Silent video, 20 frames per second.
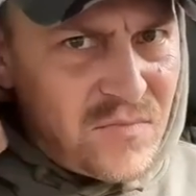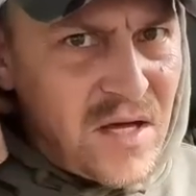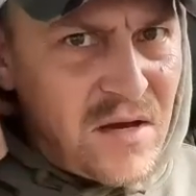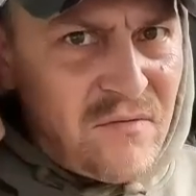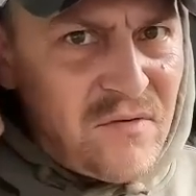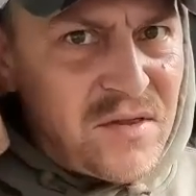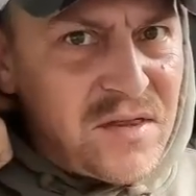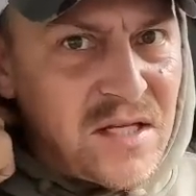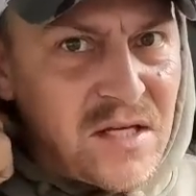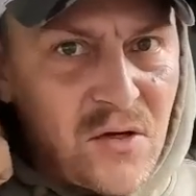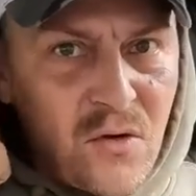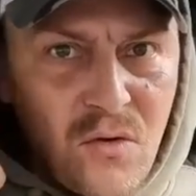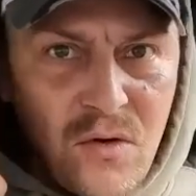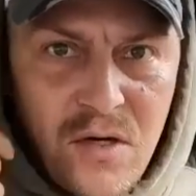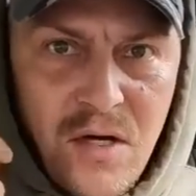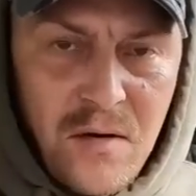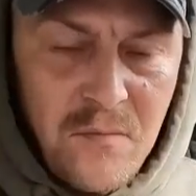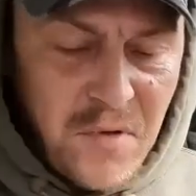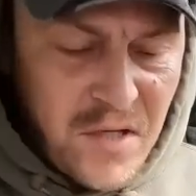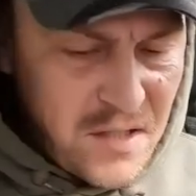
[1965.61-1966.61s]
everything
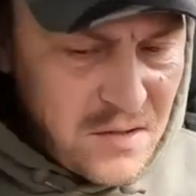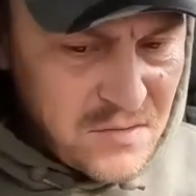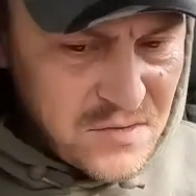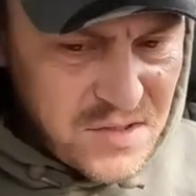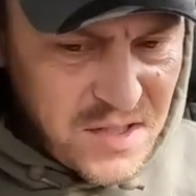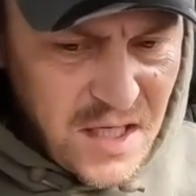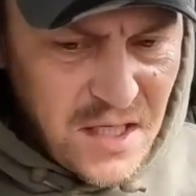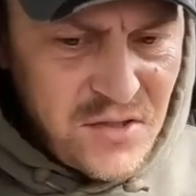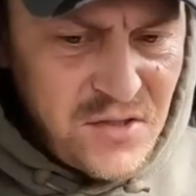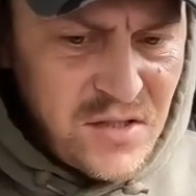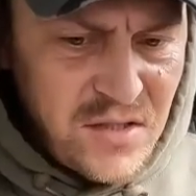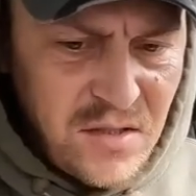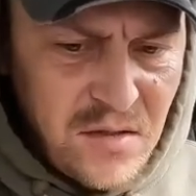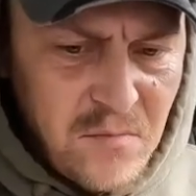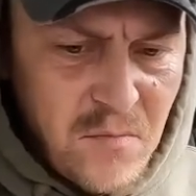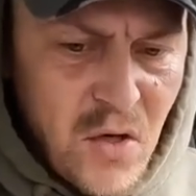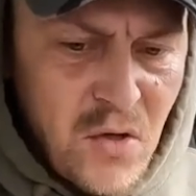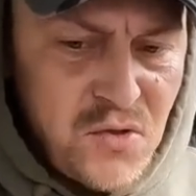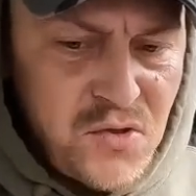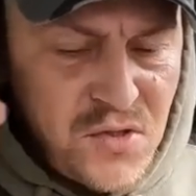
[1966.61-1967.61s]
going on, but he was catching
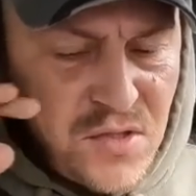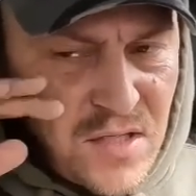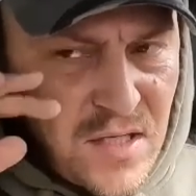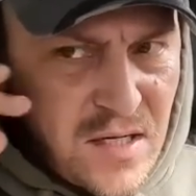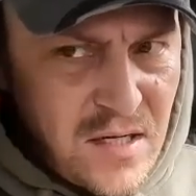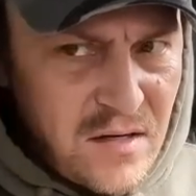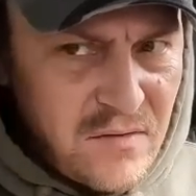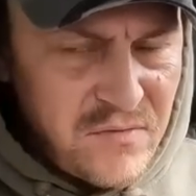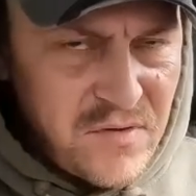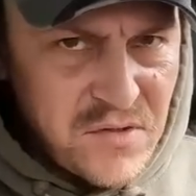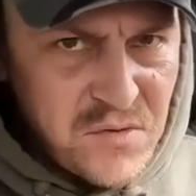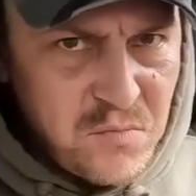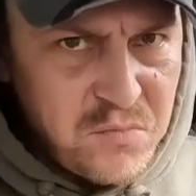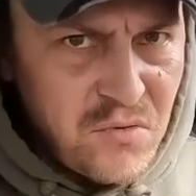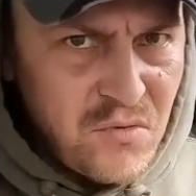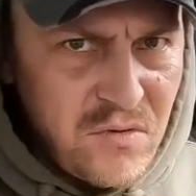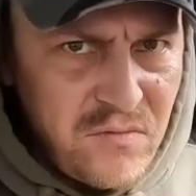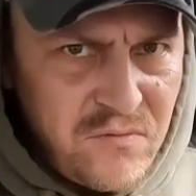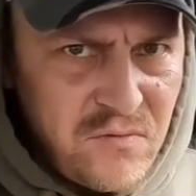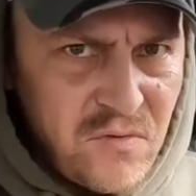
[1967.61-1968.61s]
the motion out of his
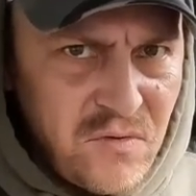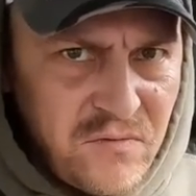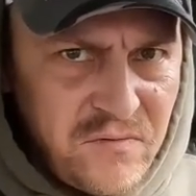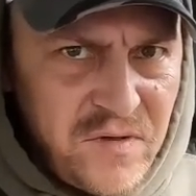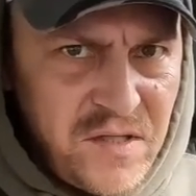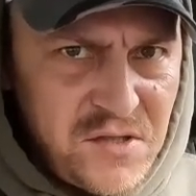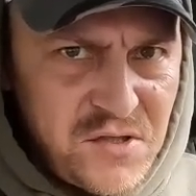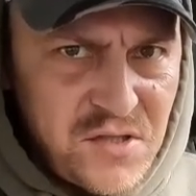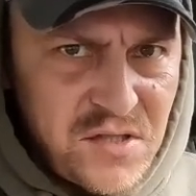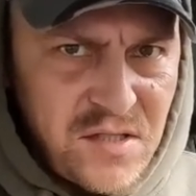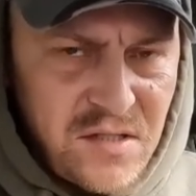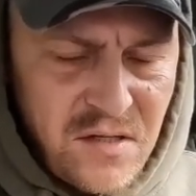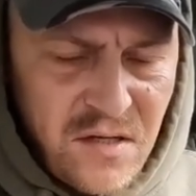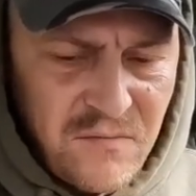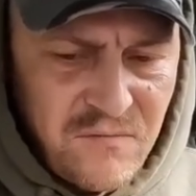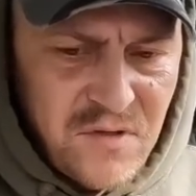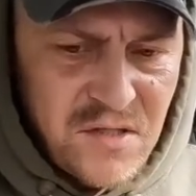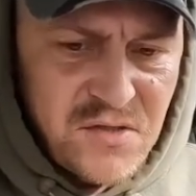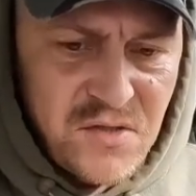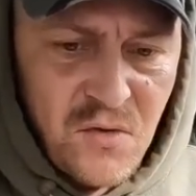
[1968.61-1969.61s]
peripheral vision
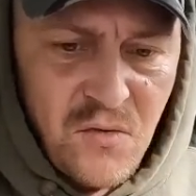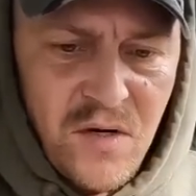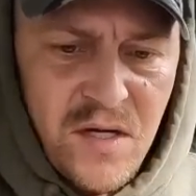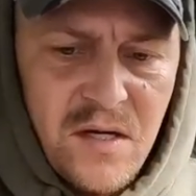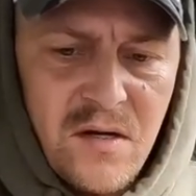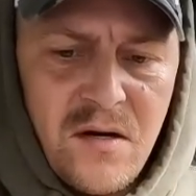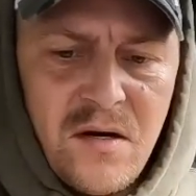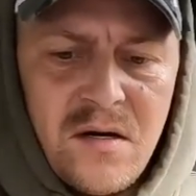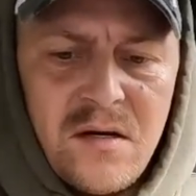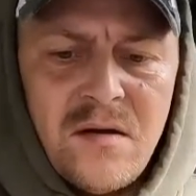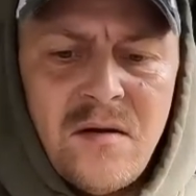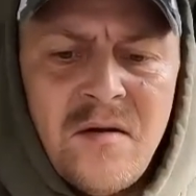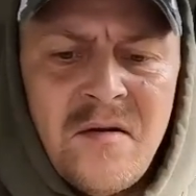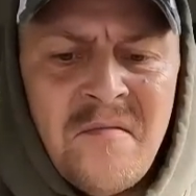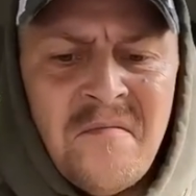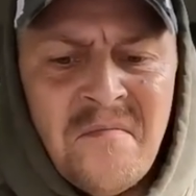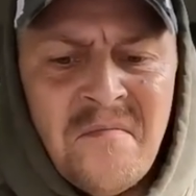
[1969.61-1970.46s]
of this going on.